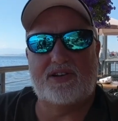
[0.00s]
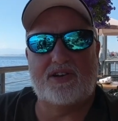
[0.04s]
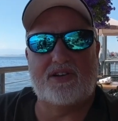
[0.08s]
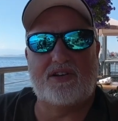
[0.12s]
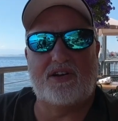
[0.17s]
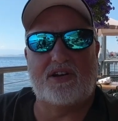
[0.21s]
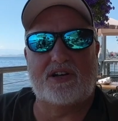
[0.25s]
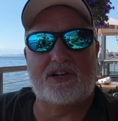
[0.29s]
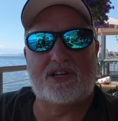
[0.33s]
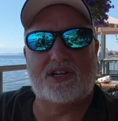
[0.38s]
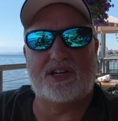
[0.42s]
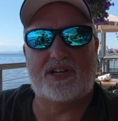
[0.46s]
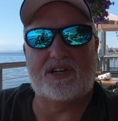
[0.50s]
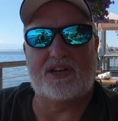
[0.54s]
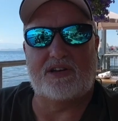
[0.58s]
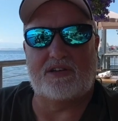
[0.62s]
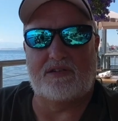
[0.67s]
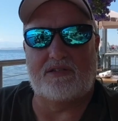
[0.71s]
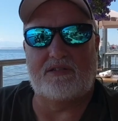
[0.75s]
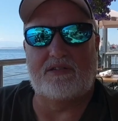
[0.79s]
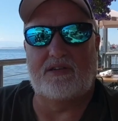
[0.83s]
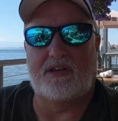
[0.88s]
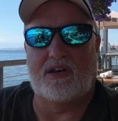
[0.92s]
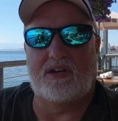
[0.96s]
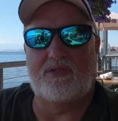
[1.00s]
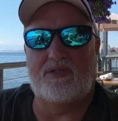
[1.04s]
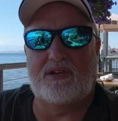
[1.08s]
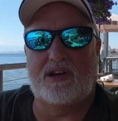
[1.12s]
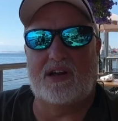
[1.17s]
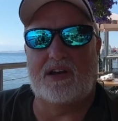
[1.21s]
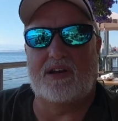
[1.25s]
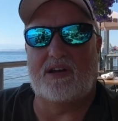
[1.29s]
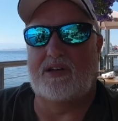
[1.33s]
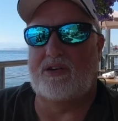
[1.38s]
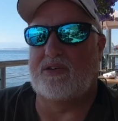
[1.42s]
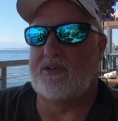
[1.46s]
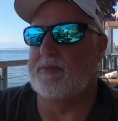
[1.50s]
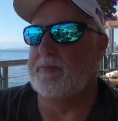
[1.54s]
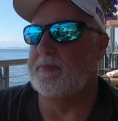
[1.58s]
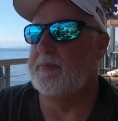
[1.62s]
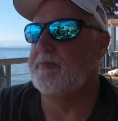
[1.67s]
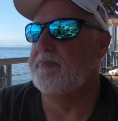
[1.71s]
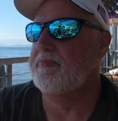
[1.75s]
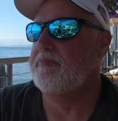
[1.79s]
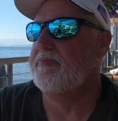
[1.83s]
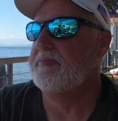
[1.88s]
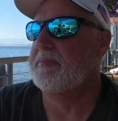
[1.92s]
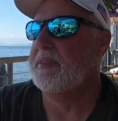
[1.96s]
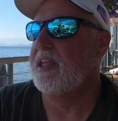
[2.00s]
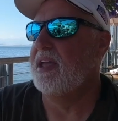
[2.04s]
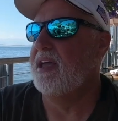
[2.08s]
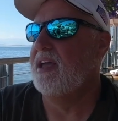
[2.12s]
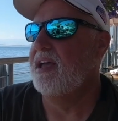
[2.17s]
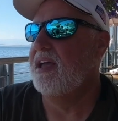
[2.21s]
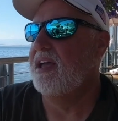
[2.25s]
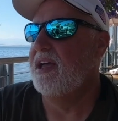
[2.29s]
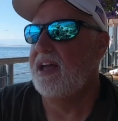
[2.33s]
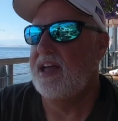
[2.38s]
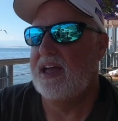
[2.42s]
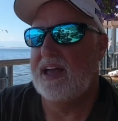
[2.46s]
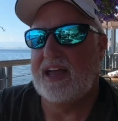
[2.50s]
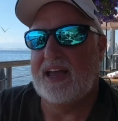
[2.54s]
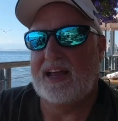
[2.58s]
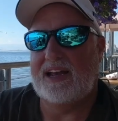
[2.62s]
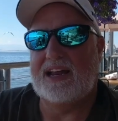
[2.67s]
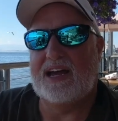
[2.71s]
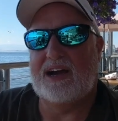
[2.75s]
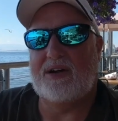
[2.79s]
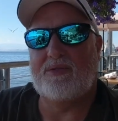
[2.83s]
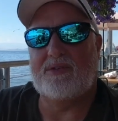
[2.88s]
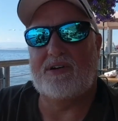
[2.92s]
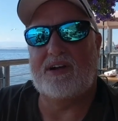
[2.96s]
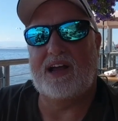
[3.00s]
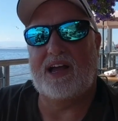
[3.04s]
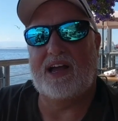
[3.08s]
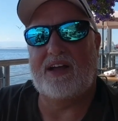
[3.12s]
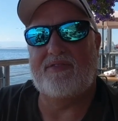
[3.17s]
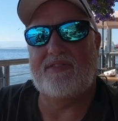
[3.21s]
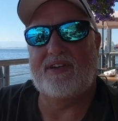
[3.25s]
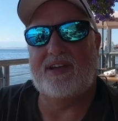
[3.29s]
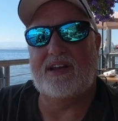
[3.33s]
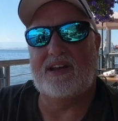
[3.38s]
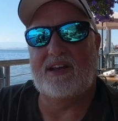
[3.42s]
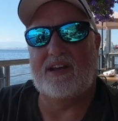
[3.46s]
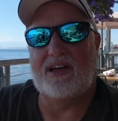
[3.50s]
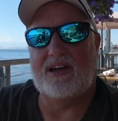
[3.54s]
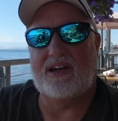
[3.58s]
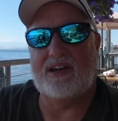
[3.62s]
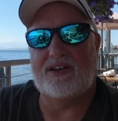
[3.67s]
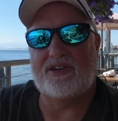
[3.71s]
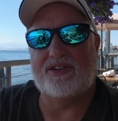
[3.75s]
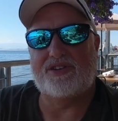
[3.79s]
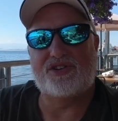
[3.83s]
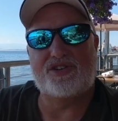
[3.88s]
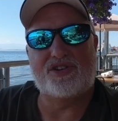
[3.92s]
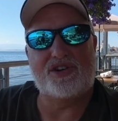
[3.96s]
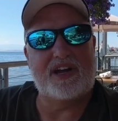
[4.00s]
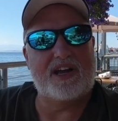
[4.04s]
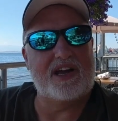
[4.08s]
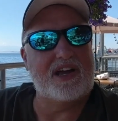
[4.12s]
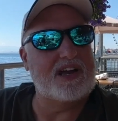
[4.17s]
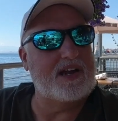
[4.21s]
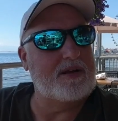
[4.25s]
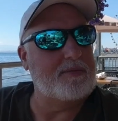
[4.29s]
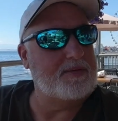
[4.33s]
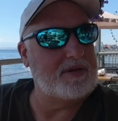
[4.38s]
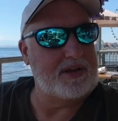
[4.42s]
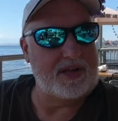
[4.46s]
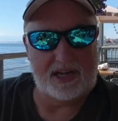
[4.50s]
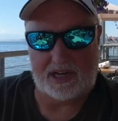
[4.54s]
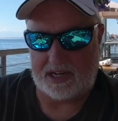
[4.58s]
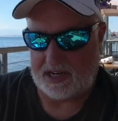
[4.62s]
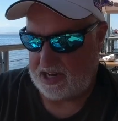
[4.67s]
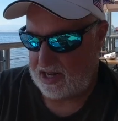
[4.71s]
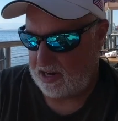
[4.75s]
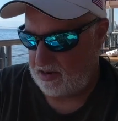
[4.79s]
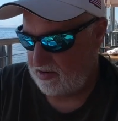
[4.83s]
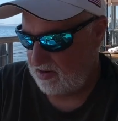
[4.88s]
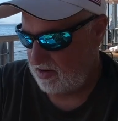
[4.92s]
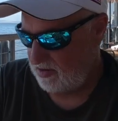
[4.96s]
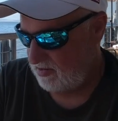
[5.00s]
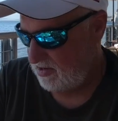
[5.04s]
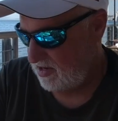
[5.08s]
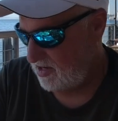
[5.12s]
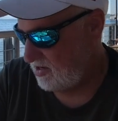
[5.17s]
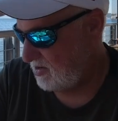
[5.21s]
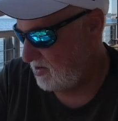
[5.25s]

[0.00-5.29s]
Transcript: it cost us to load and unload. And now we're having lunch at a place, I don't know what it's